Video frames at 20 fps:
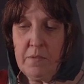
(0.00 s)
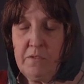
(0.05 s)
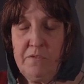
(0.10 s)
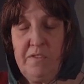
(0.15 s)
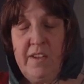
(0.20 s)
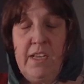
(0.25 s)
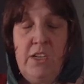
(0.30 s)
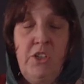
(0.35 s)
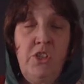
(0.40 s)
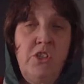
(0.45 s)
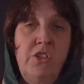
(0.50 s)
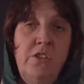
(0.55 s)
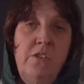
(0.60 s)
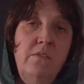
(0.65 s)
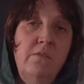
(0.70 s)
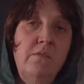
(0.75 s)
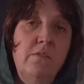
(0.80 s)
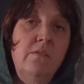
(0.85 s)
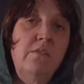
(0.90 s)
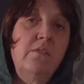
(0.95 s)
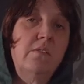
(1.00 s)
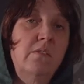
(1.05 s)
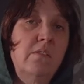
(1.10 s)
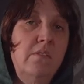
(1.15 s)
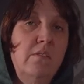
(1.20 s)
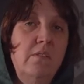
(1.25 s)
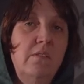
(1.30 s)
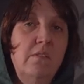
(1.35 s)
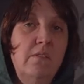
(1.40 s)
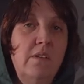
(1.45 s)
Fish
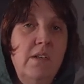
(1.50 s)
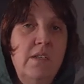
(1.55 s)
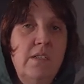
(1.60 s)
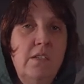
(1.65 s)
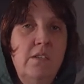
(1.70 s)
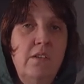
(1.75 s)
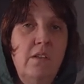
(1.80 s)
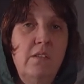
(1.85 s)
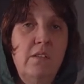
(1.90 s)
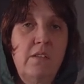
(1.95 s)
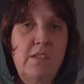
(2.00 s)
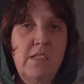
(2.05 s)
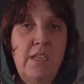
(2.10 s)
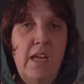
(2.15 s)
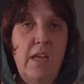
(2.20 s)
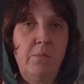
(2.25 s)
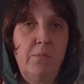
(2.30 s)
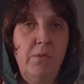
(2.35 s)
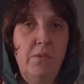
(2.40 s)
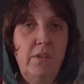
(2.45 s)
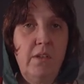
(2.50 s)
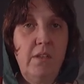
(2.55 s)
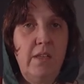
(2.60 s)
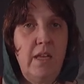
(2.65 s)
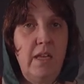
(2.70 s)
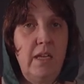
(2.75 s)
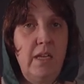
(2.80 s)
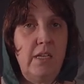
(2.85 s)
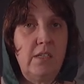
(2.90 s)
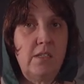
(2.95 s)
is another staple that
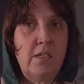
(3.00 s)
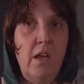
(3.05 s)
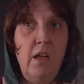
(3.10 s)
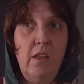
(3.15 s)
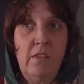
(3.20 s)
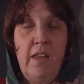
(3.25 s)
they eat.